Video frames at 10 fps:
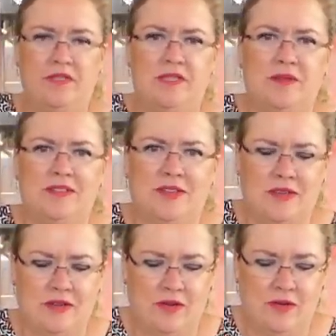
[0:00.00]
Let's
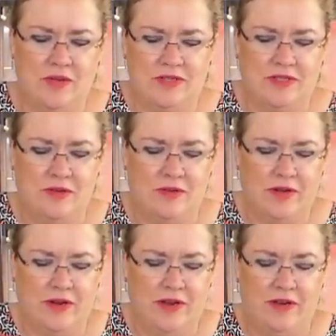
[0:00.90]
see what's going
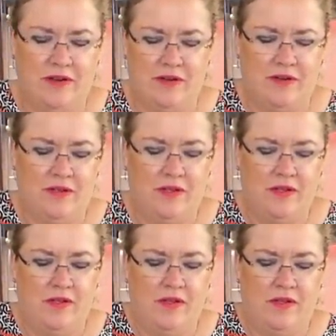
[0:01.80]
on here.
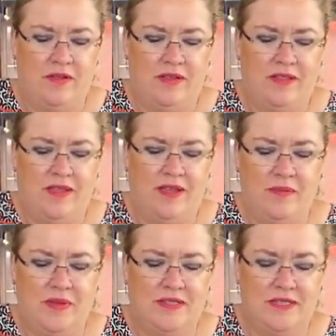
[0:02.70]
Get that
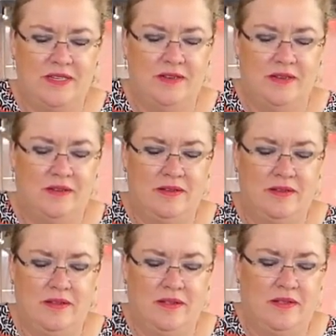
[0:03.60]
mixed in.
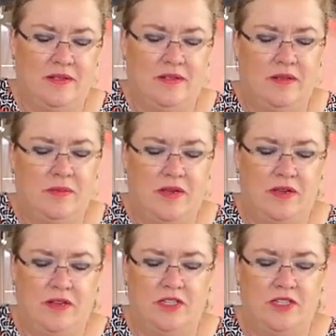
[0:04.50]
Oh my
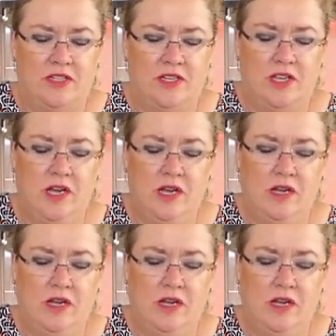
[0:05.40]
gosh. Yum!